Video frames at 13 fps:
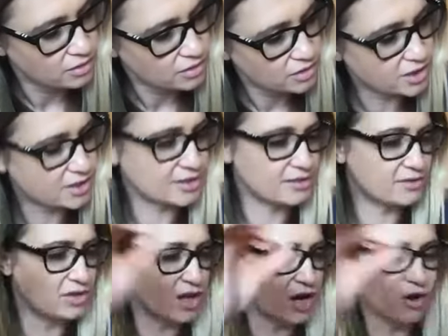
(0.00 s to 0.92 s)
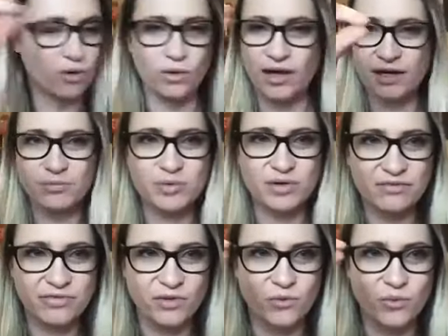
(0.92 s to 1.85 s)
Just know like
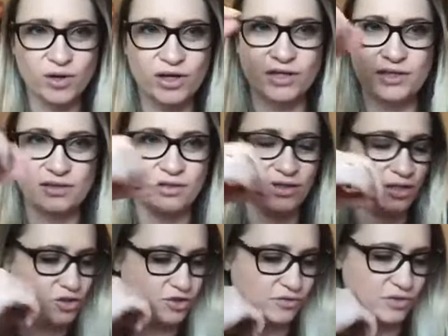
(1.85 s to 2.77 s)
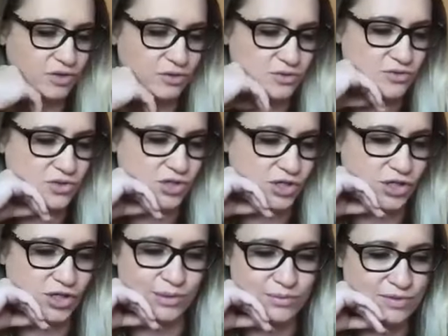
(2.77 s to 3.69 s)
briefly what each of those
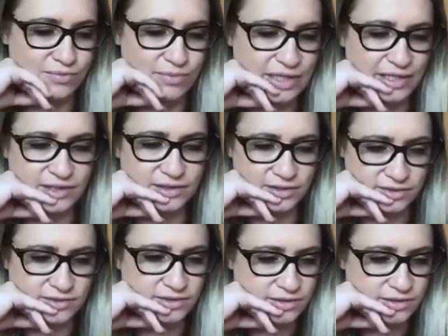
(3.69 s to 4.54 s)
terms mean.